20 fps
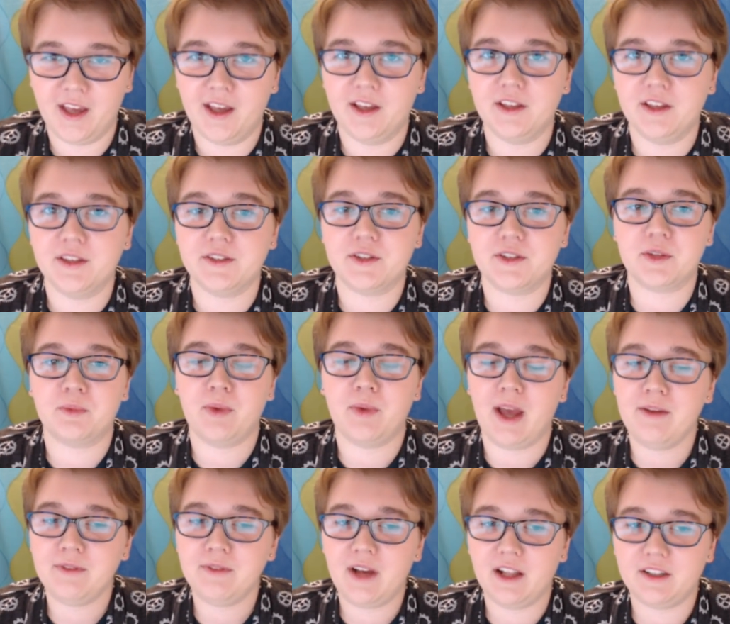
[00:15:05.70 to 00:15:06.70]
So the
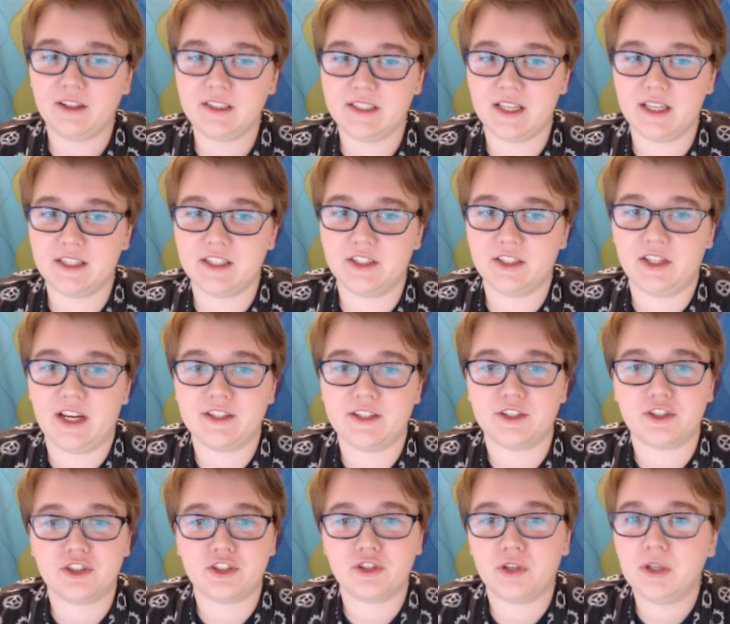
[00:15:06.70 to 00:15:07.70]
Rev color sensor has a
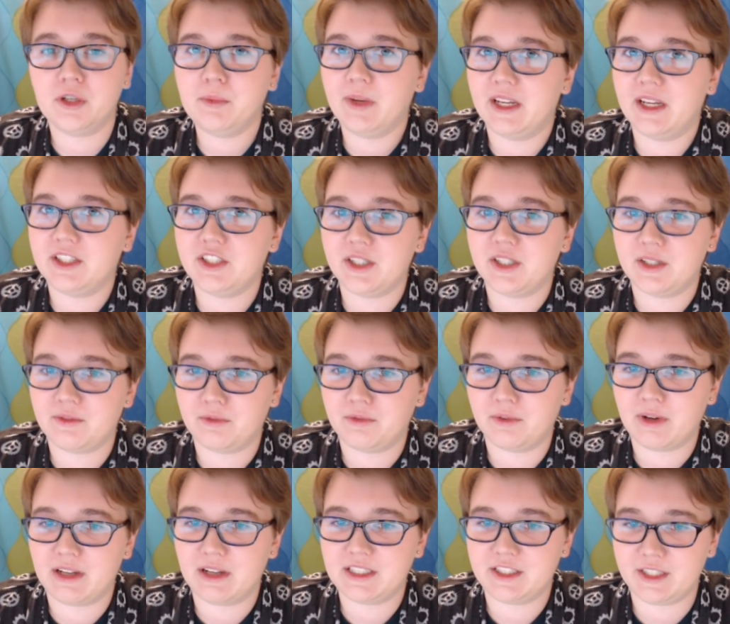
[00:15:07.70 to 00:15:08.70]
short range
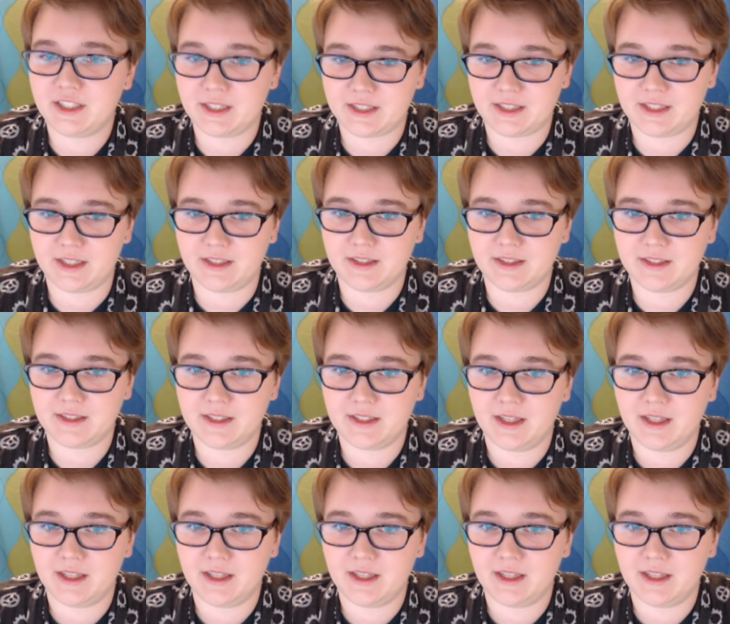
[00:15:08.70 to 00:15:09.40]
infrared distance